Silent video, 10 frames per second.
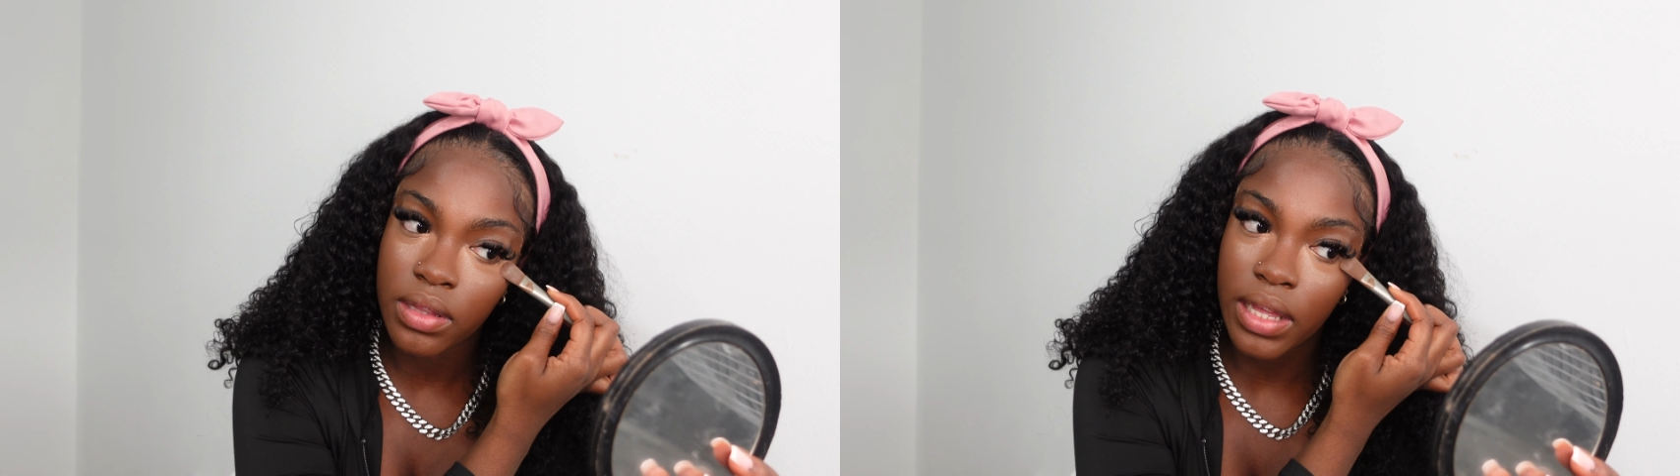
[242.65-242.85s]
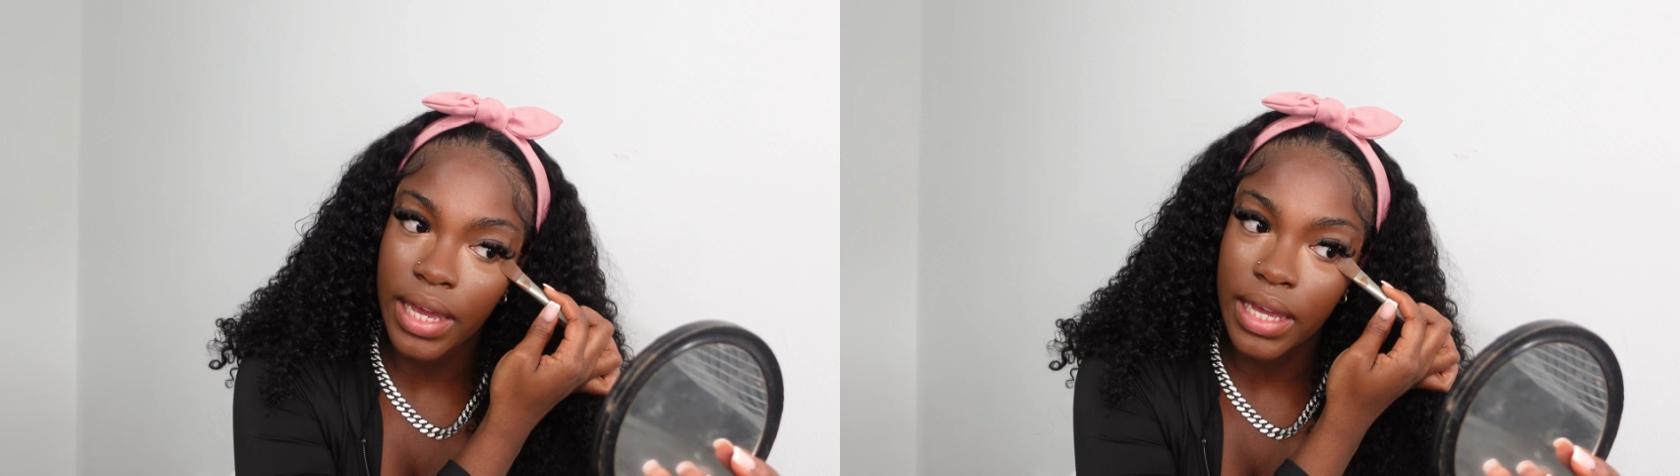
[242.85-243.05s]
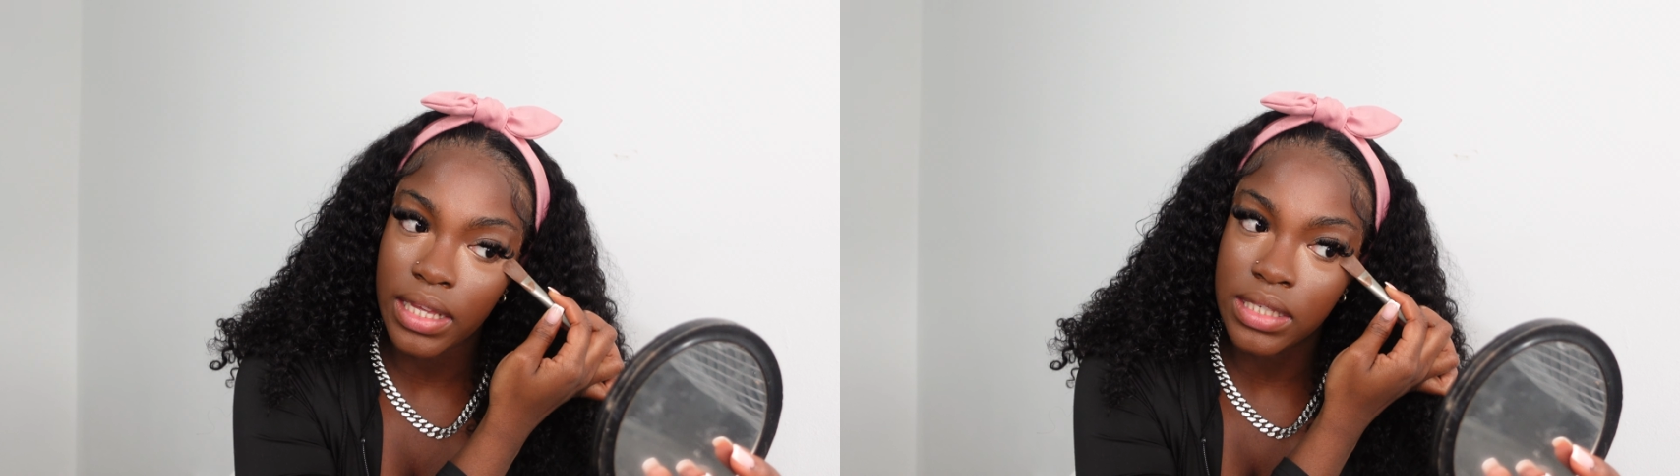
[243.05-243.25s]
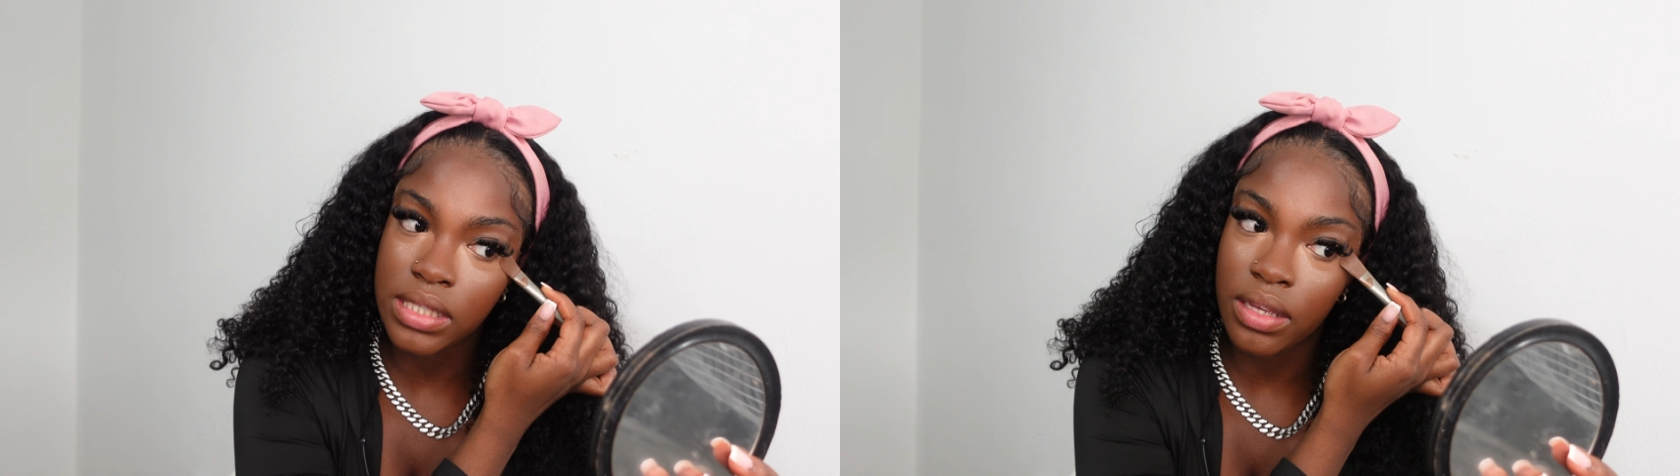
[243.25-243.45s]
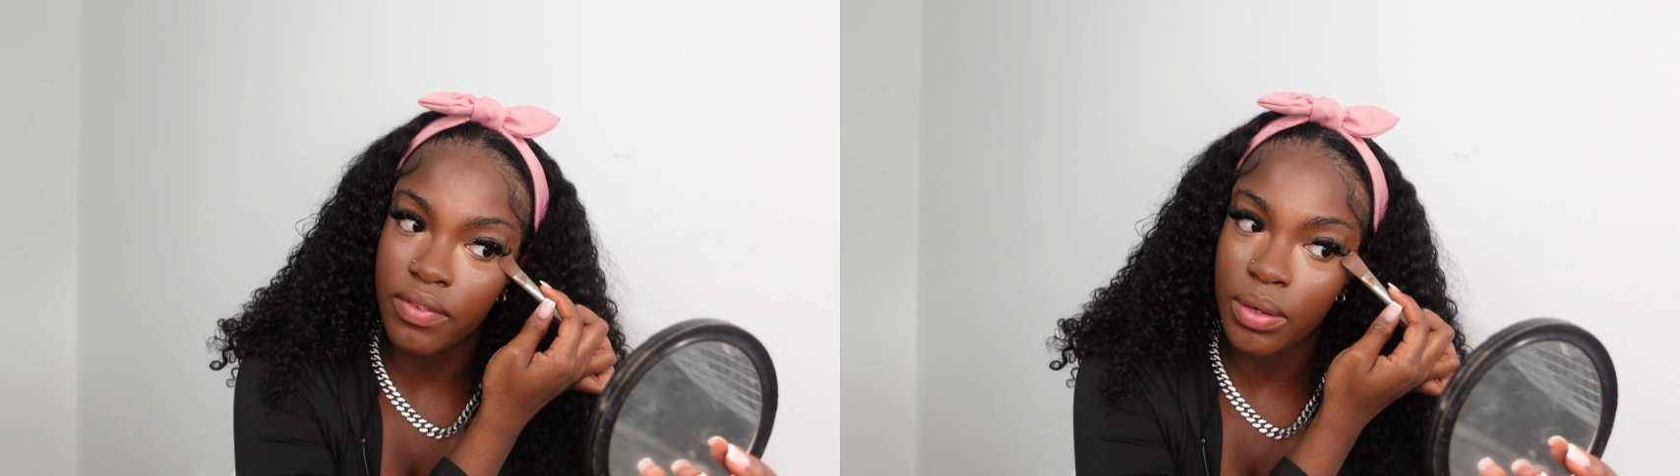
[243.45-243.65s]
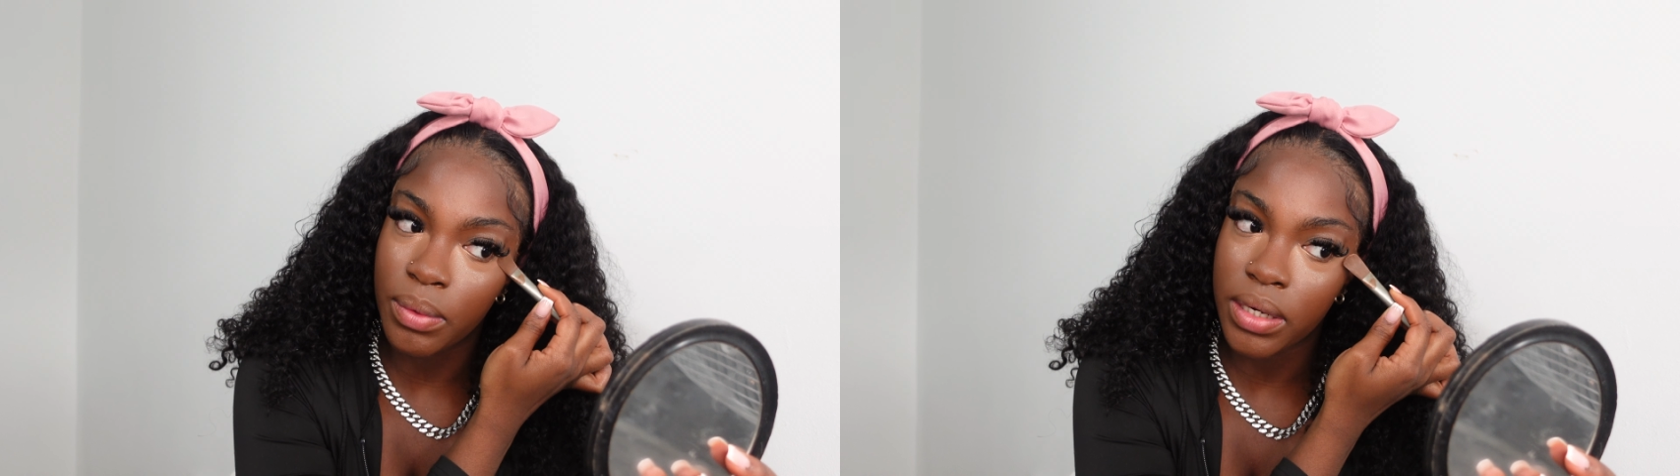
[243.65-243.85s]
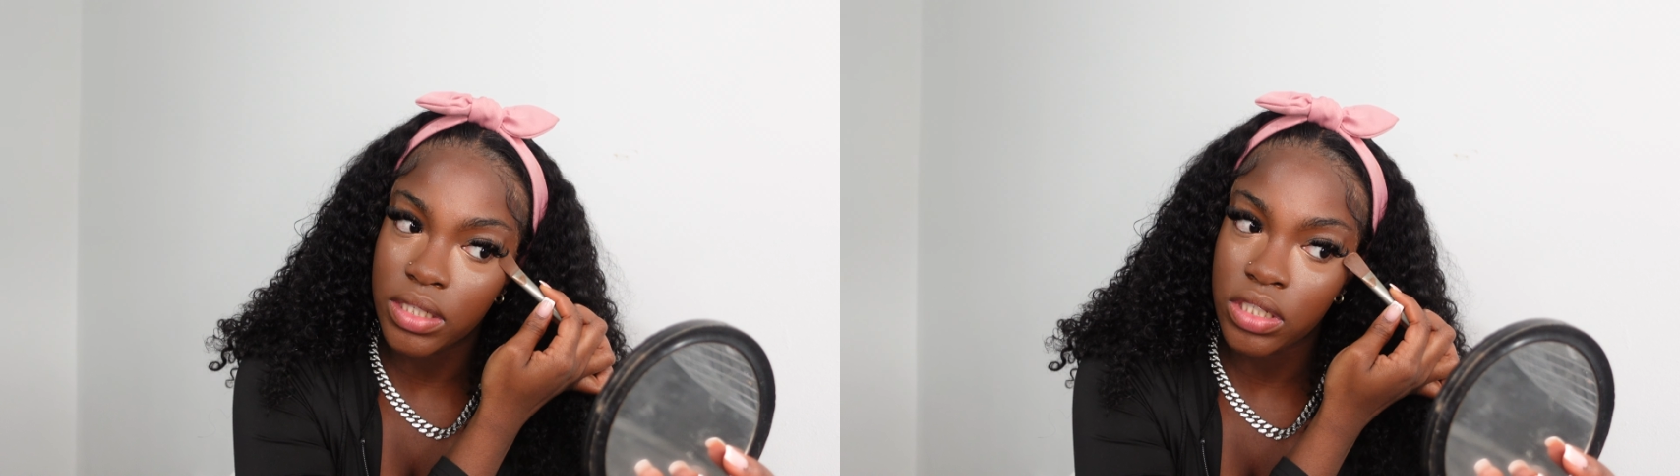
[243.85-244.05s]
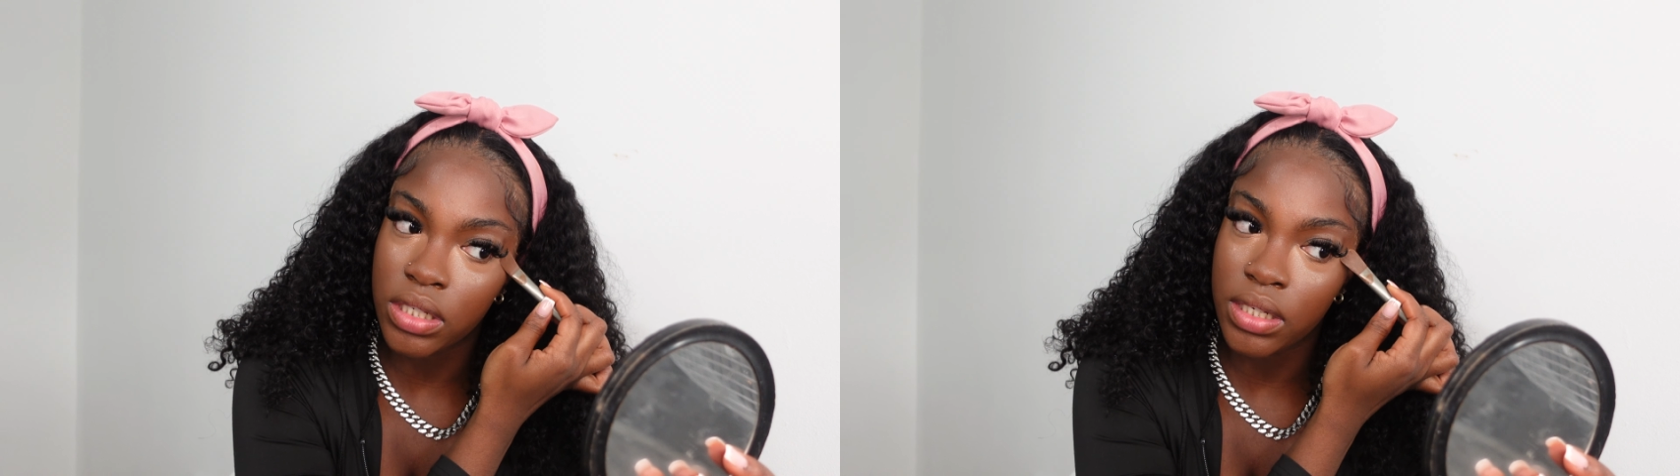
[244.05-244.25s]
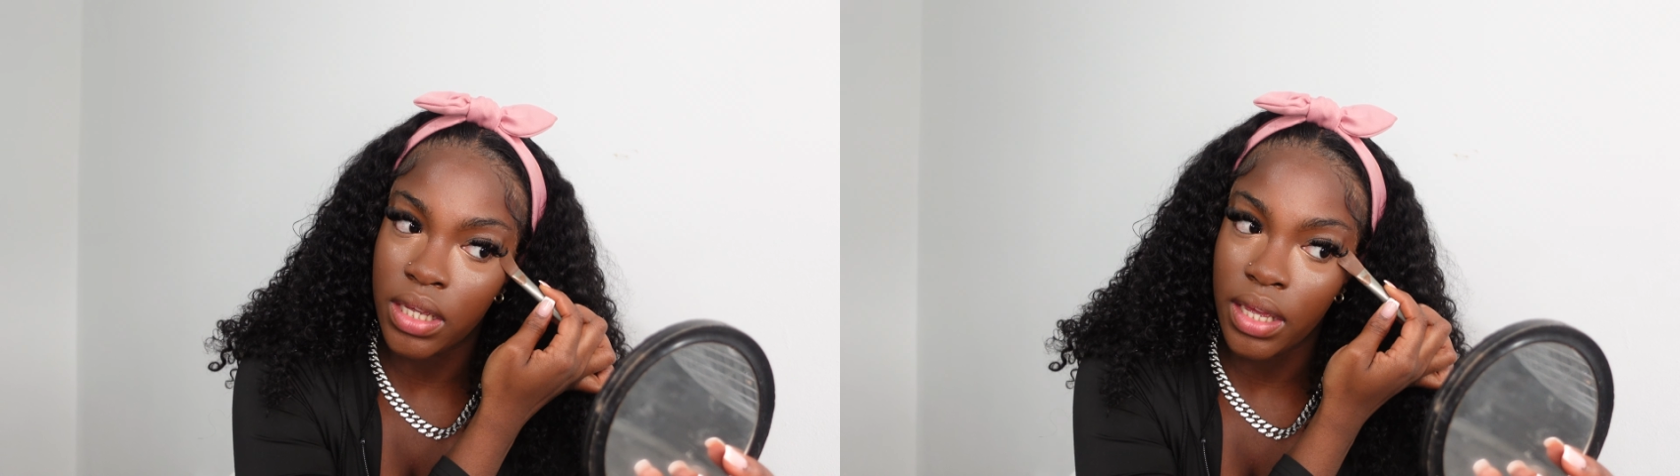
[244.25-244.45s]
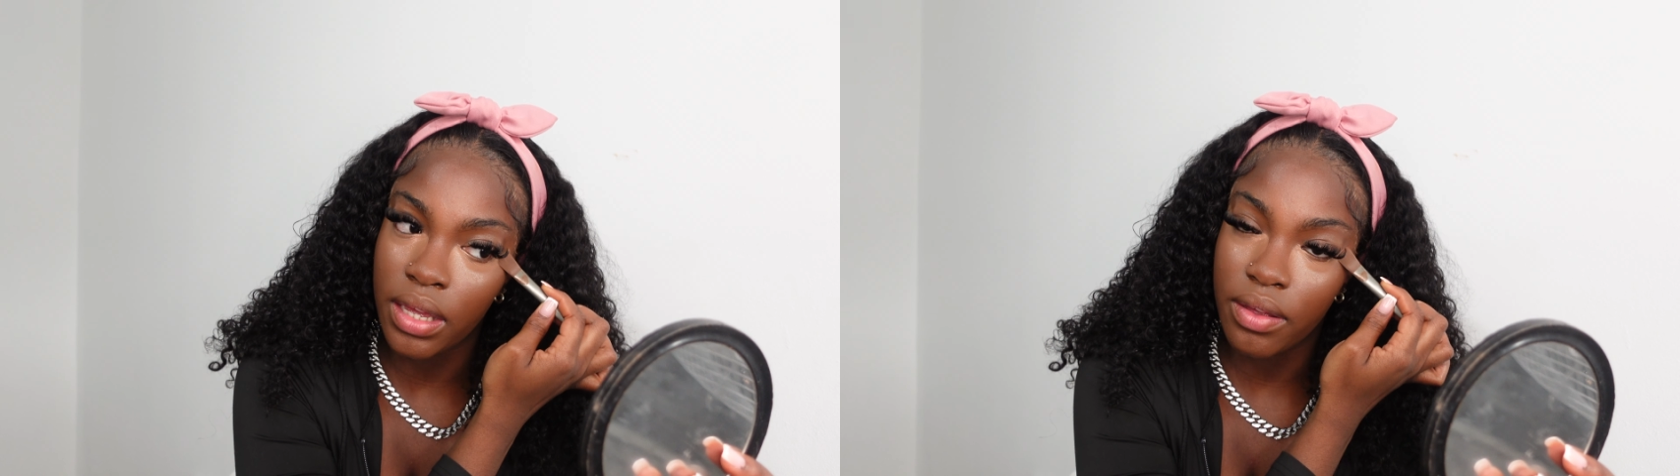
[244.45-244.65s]
Like, it's giving what it should
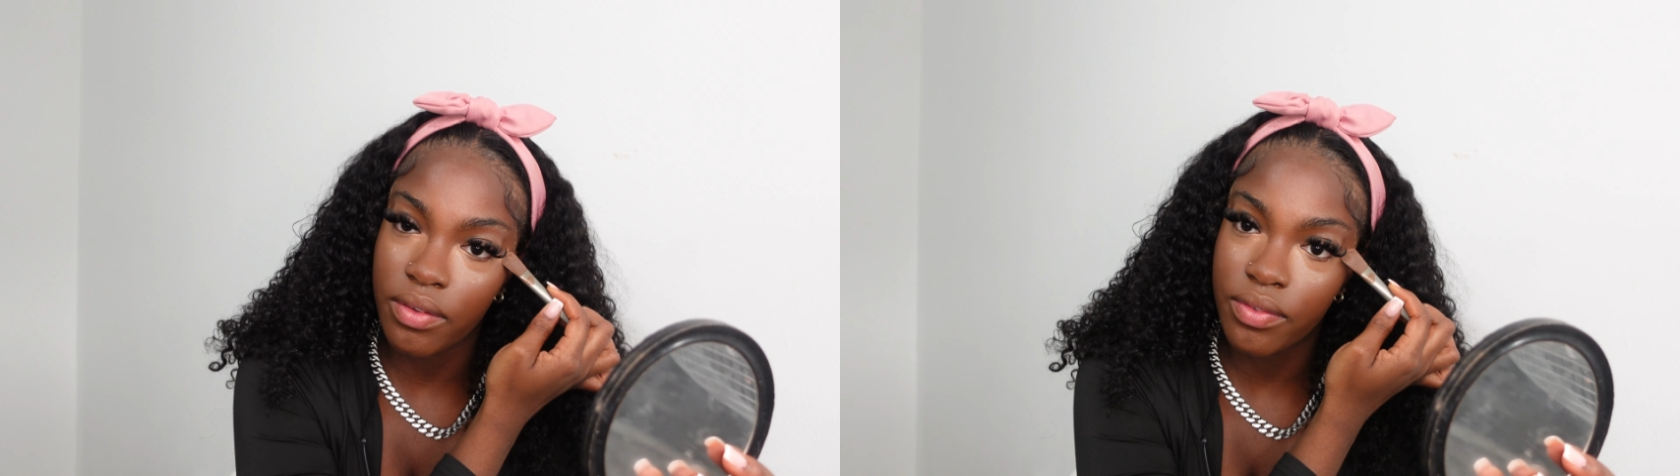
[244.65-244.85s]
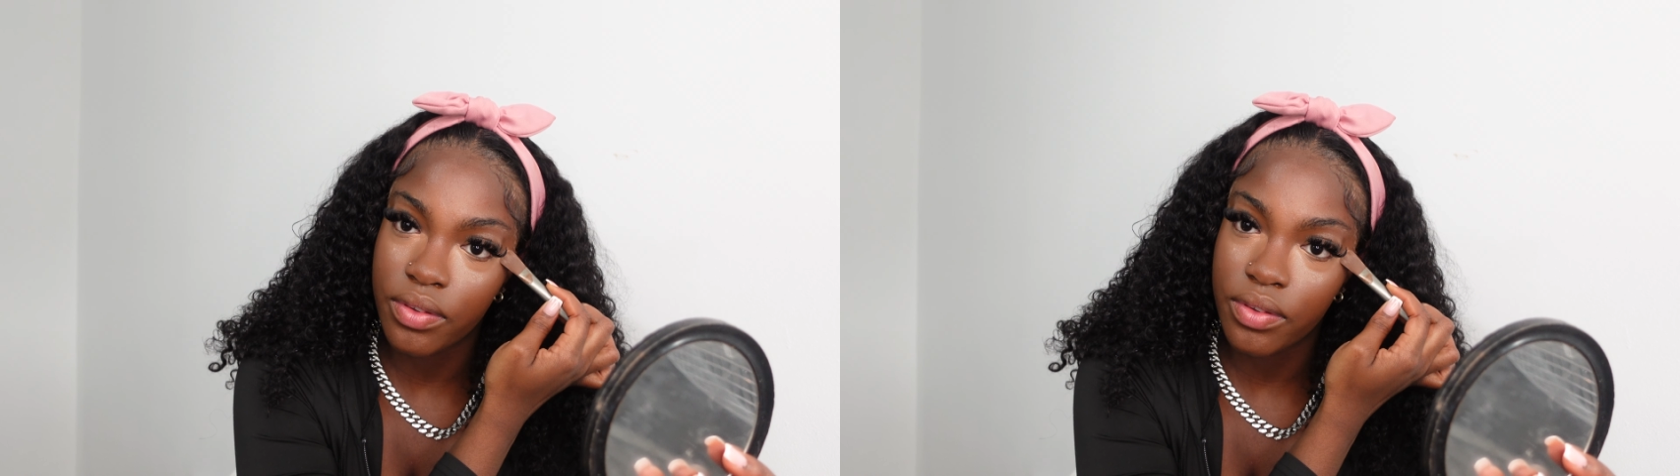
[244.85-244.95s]
give.